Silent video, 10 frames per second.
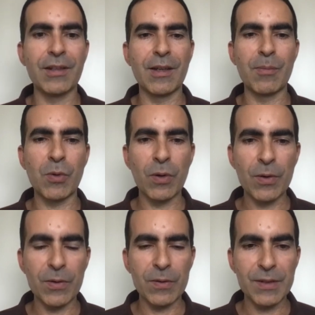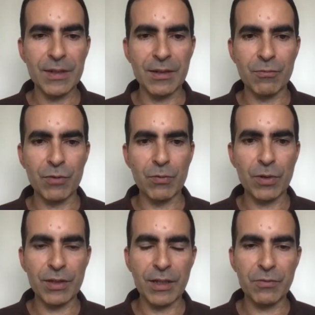among others, and we
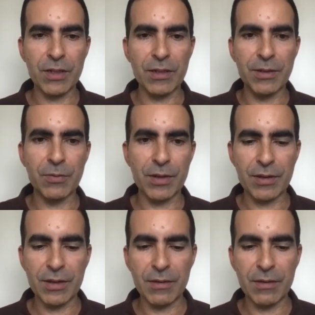work directly with